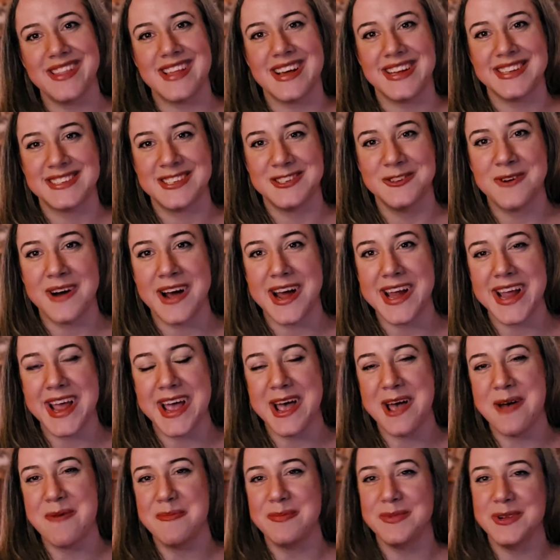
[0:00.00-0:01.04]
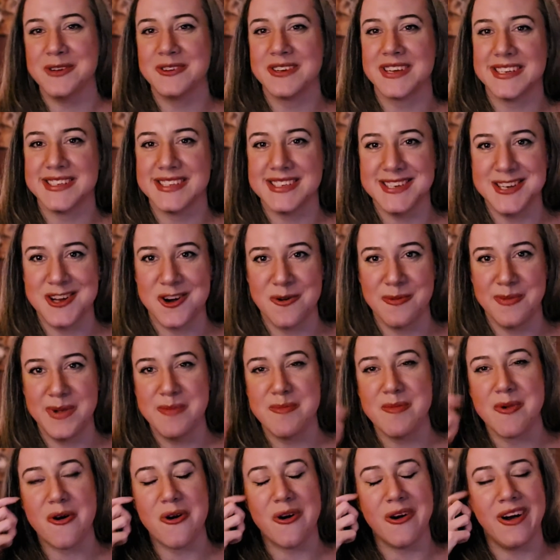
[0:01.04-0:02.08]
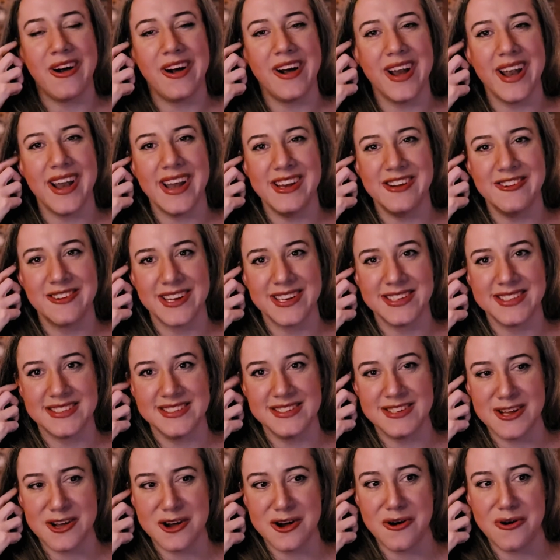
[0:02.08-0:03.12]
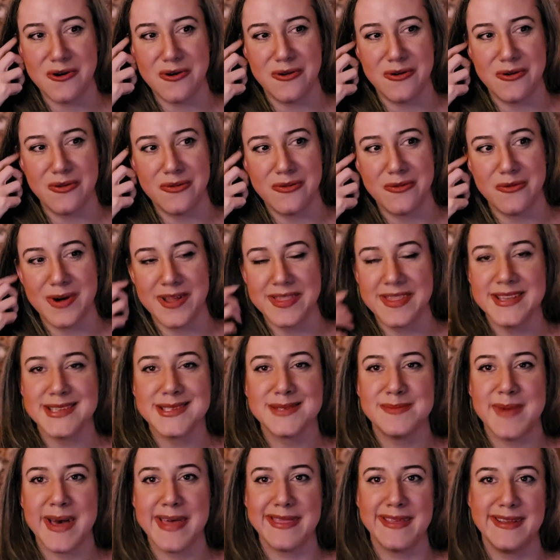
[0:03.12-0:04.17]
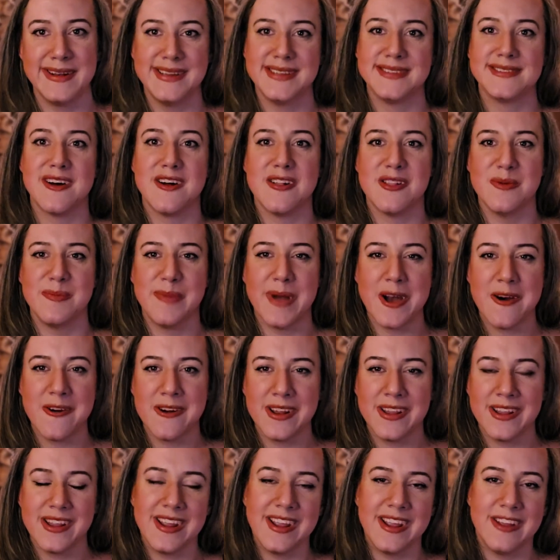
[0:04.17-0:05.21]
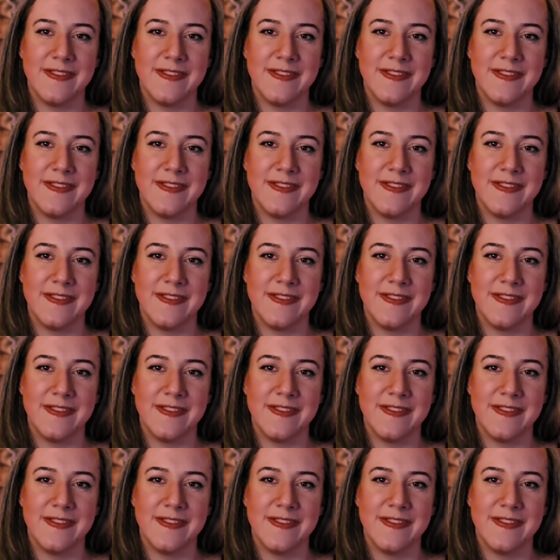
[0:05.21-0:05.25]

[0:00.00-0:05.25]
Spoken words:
That's who I am. You'll get to know me more, and you'll get to know what this method is all about.